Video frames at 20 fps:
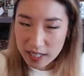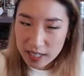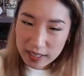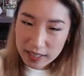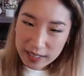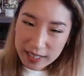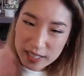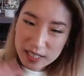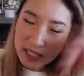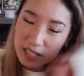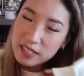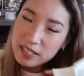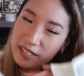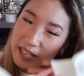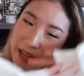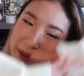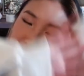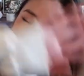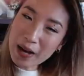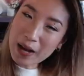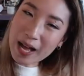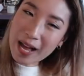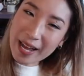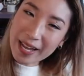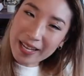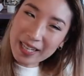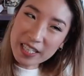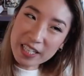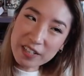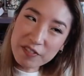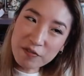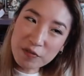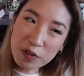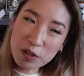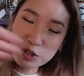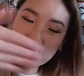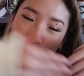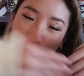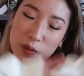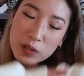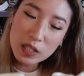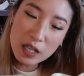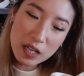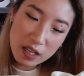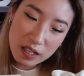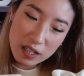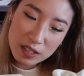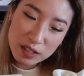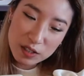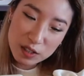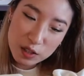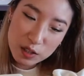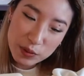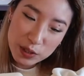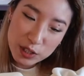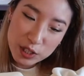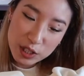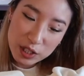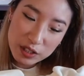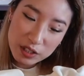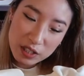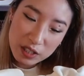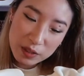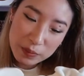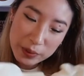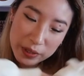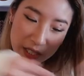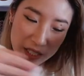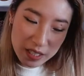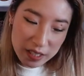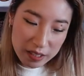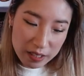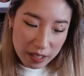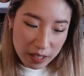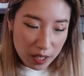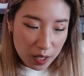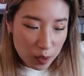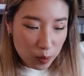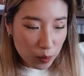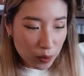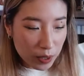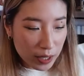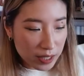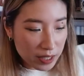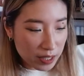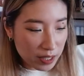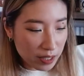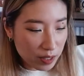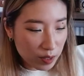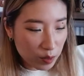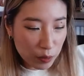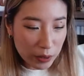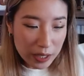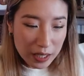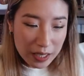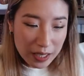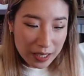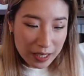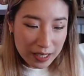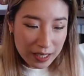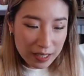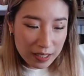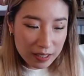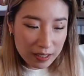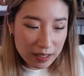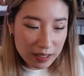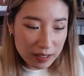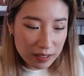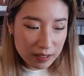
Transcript: let's say bye and give virtual hugs to each other because what we need